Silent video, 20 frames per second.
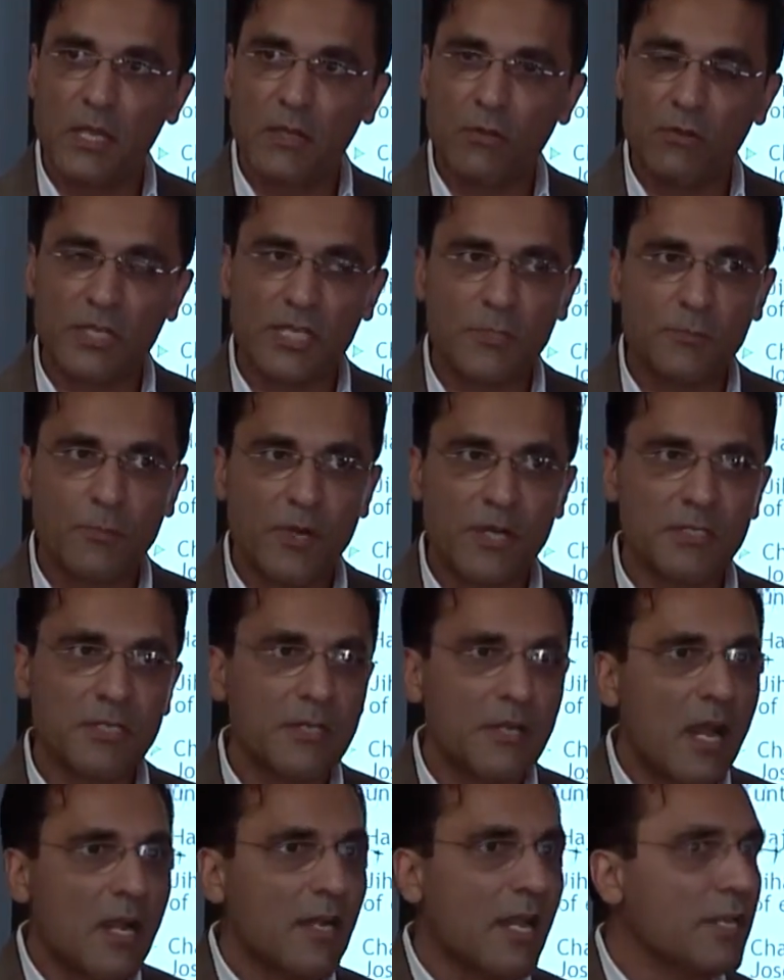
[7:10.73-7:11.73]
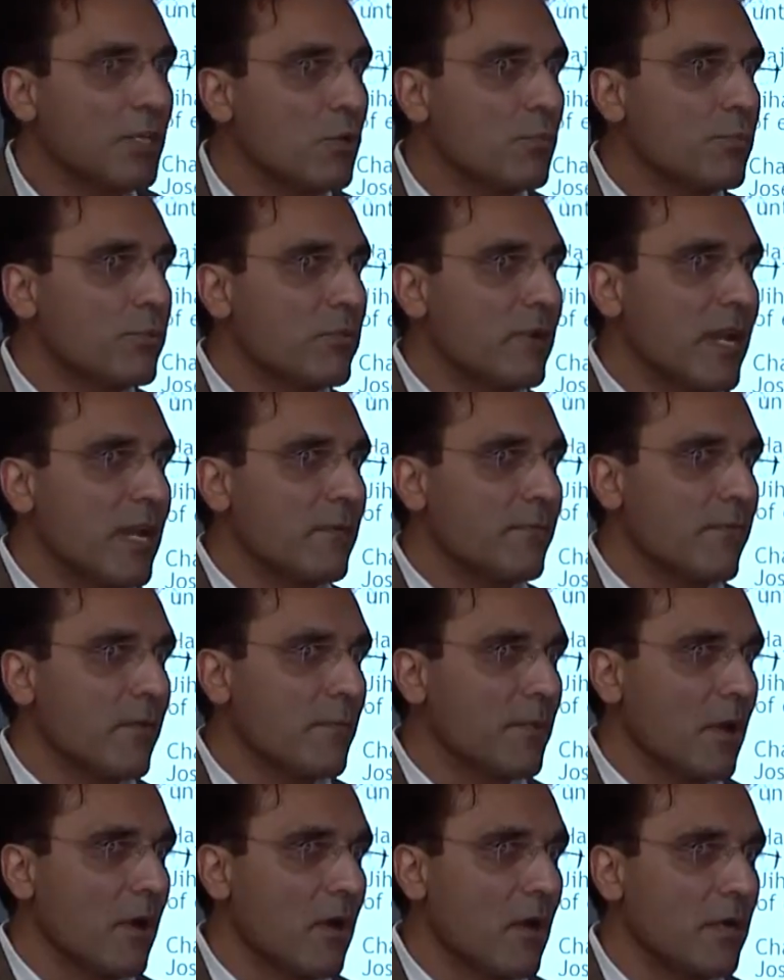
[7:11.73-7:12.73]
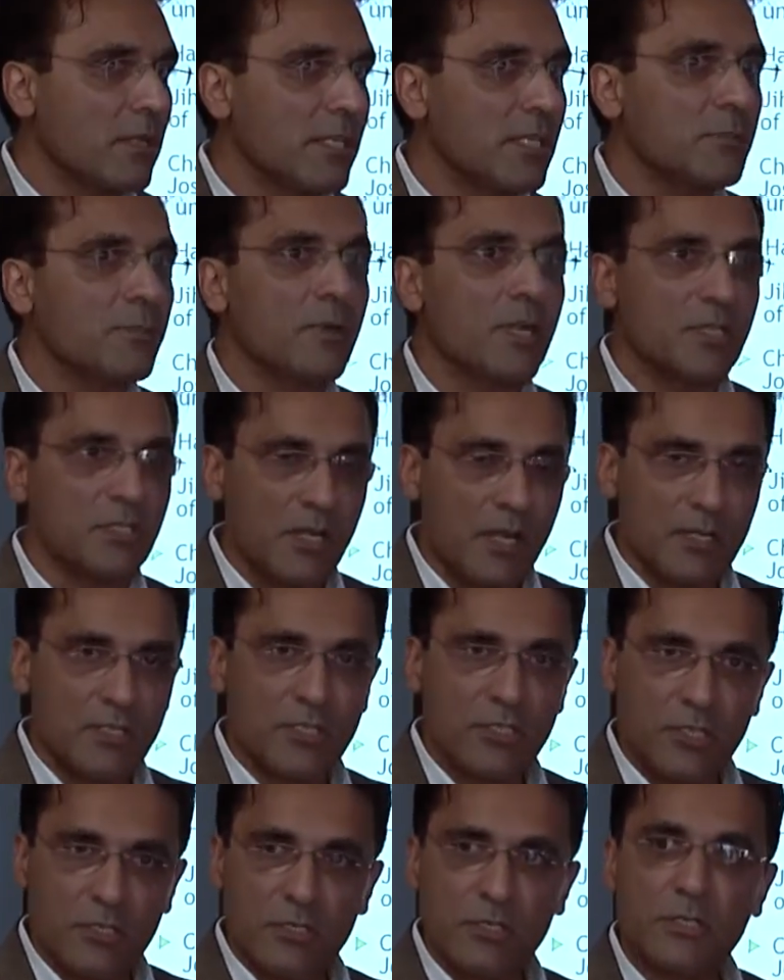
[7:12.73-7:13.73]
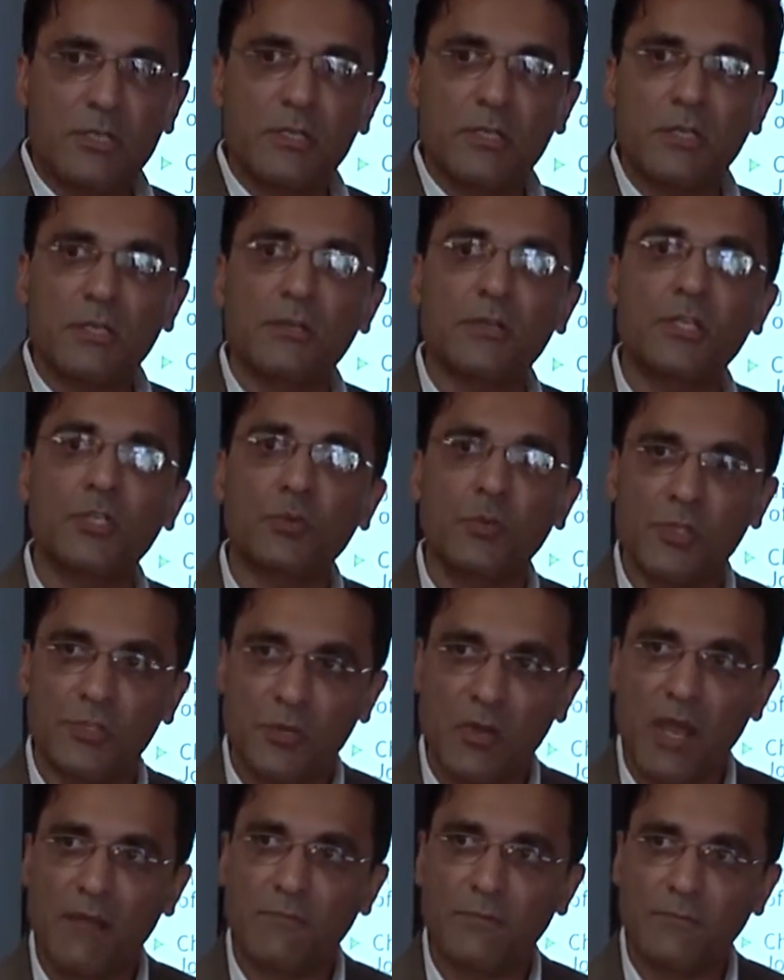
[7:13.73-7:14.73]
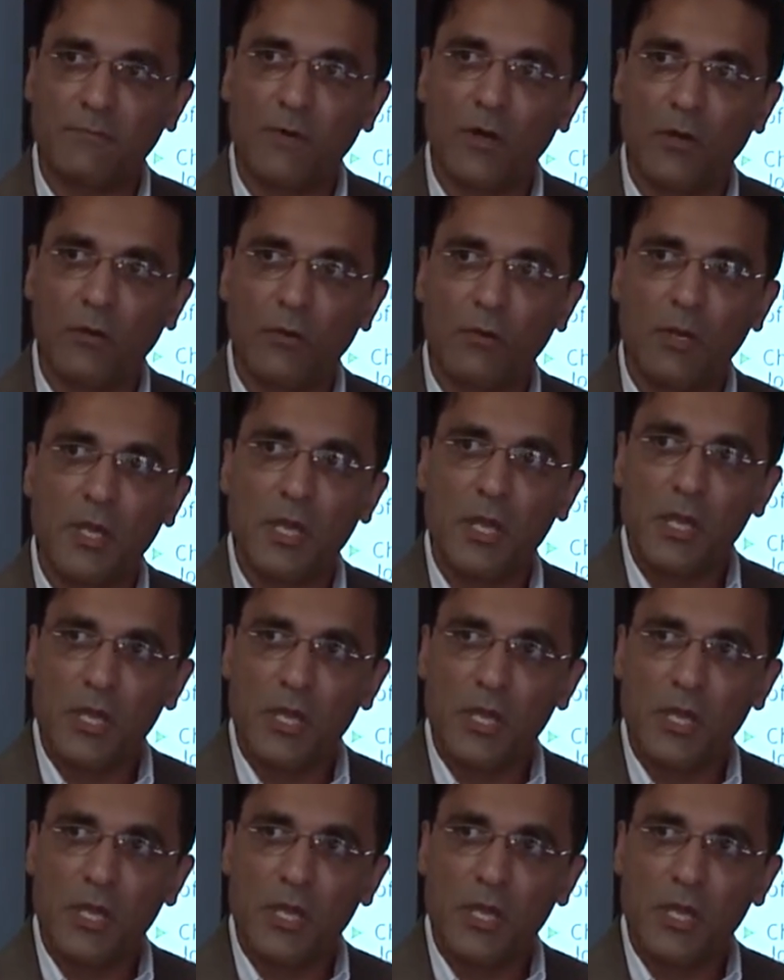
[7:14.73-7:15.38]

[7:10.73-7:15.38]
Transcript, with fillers: Now, these prayers are not like you're praying from your heart. These prayers are certain rituals you have to follow.